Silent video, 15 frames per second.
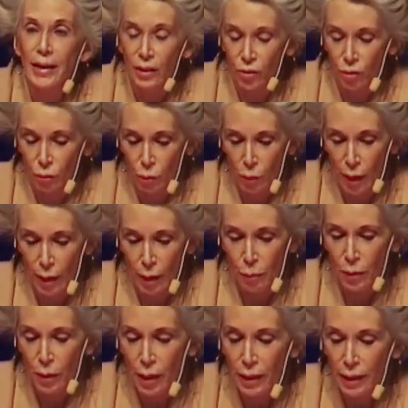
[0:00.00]
isn't
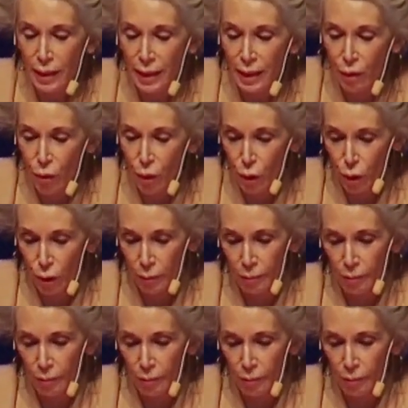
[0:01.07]
rape either.